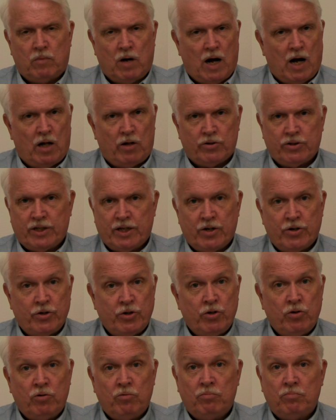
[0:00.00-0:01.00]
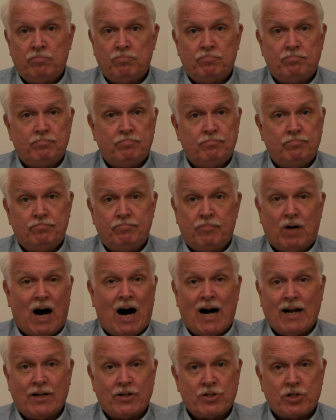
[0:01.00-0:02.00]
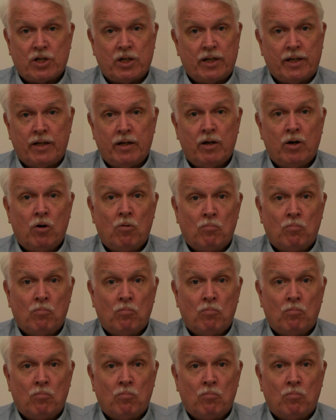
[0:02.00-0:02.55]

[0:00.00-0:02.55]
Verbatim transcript: I'll tell you honestly,